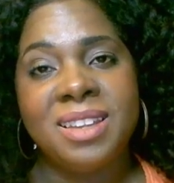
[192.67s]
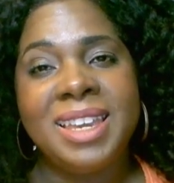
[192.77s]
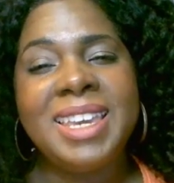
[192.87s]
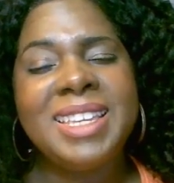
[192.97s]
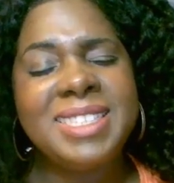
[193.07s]

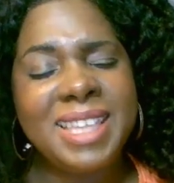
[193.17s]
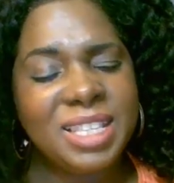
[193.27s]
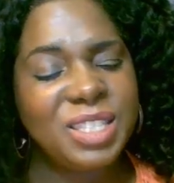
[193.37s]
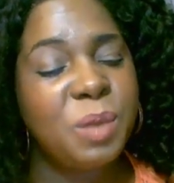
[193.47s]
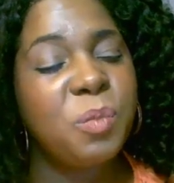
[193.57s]
He
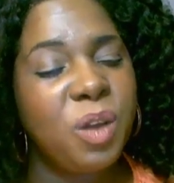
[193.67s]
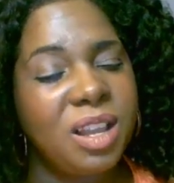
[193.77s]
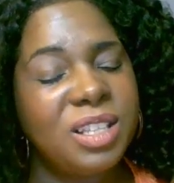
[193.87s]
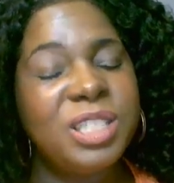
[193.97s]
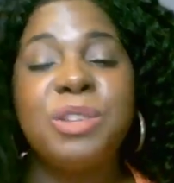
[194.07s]
sent
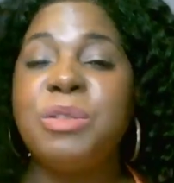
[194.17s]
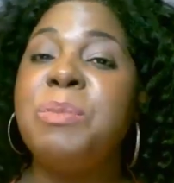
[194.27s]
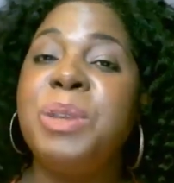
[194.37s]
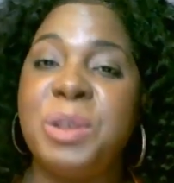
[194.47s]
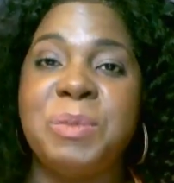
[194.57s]
someone to
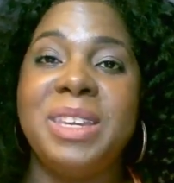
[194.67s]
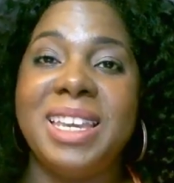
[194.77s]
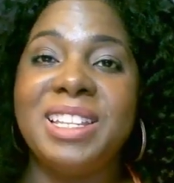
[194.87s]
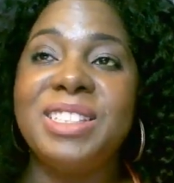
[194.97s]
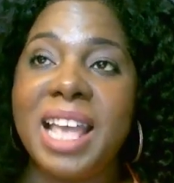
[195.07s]
rebuke
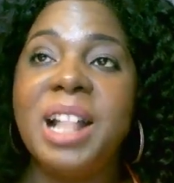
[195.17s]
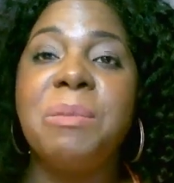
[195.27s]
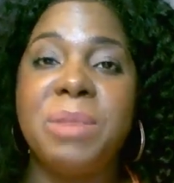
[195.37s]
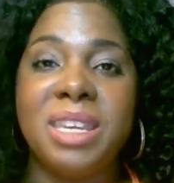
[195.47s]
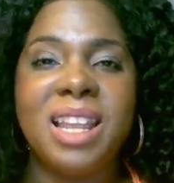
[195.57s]
me and
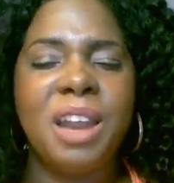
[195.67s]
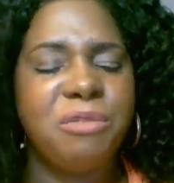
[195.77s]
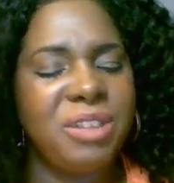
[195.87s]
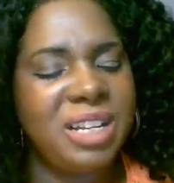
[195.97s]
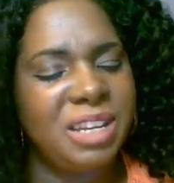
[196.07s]
tell me, not
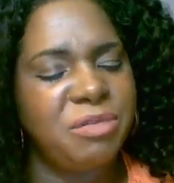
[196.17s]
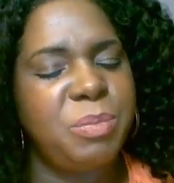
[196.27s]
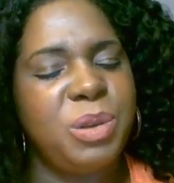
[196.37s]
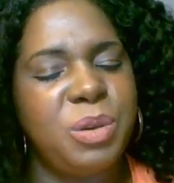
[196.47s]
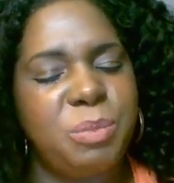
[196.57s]
really
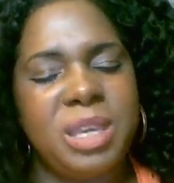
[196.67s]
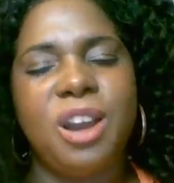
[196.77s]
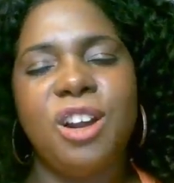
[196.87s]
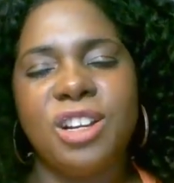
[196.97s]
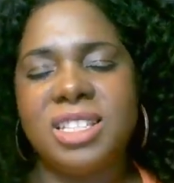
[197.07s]
rebuke me
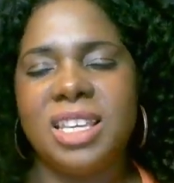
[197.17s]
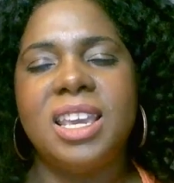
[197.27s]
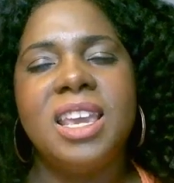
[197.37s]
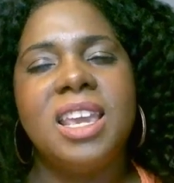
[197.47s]
harshly,